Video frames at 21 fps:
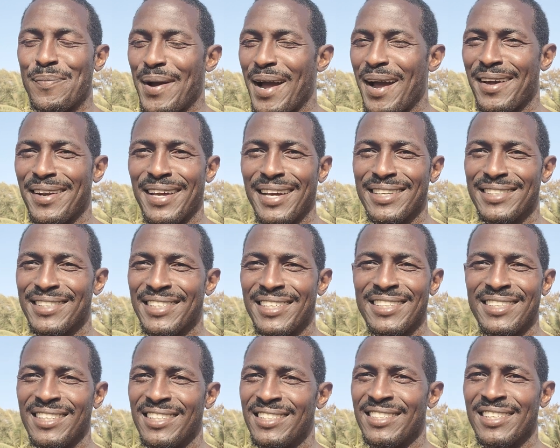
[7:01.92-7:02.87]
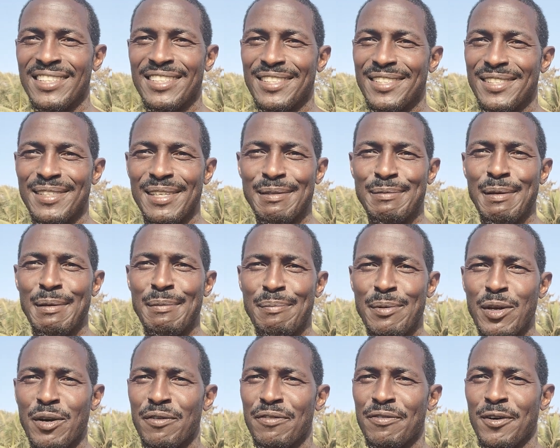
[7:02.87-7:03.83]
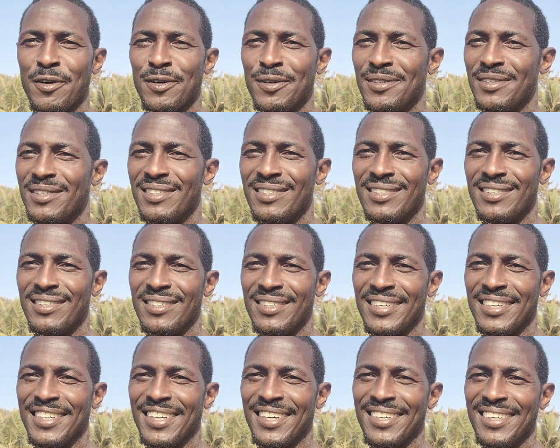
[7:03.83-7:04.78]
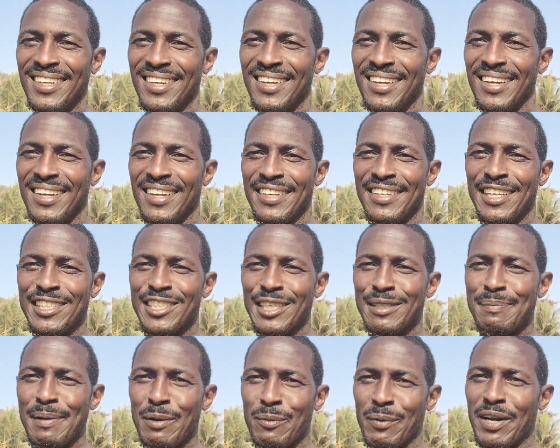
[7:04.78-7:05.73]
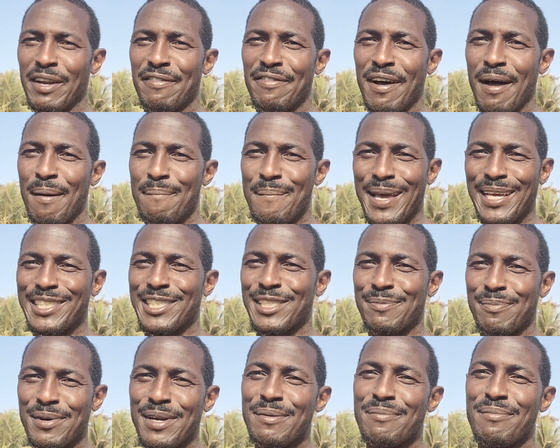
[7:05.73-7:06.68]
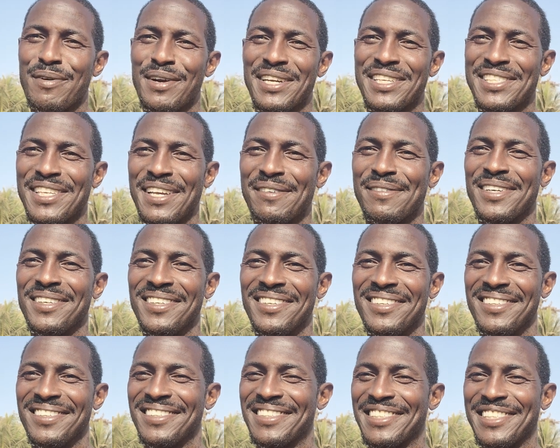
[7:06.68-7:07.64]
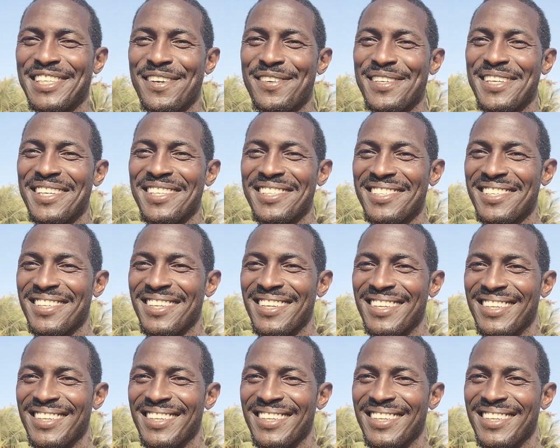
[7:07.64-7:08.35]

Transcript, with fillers: paradise, and it's just, it's been beautiful. You know? This has been one of our best spring breaks ever, serious.